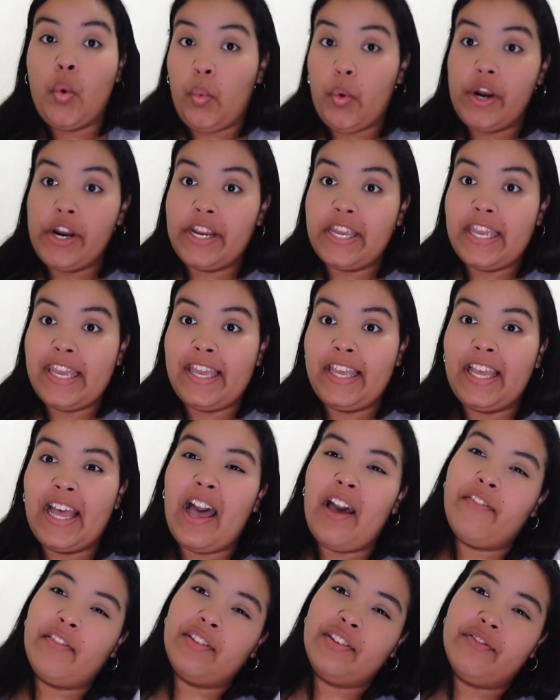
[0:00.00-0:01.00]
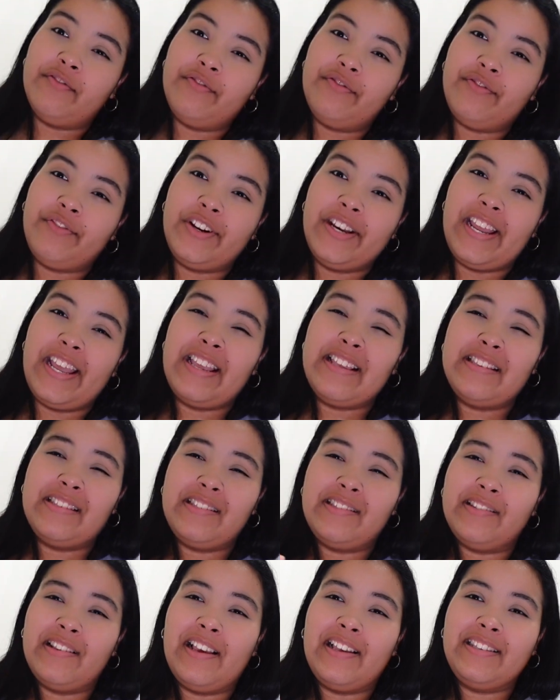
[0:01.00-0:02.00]
working and having free
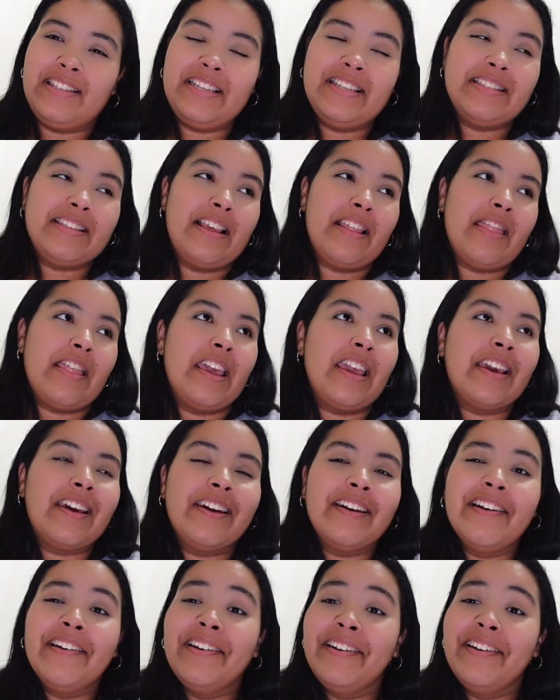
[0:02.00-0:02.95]
days at least, I think.